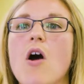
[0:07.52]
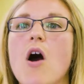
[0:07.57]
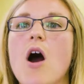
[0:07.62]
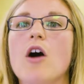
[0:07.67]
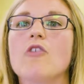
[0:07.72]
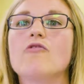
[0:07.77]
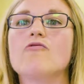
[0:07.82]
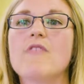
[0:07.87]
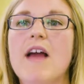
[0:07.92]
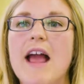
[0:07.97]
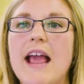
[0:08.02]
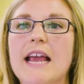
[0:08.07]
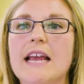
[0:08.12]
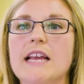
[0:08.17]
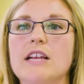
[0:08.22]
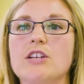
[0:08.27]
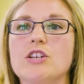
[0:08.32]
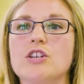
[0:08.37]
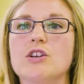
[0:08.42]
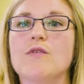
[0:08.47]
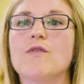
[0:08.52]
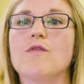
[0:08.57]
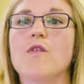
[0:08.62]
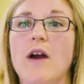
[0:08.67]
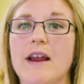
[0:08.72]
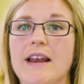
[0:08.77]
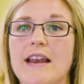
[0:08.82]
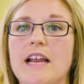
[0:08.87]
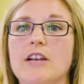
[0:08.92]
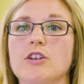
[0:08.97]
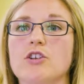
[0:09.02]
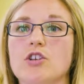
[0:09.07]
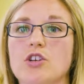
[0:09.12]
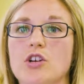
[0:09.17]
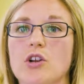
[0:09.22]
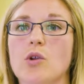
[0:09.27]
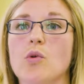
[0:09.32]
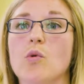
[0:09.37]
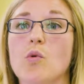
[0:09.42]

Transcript: are a range of financial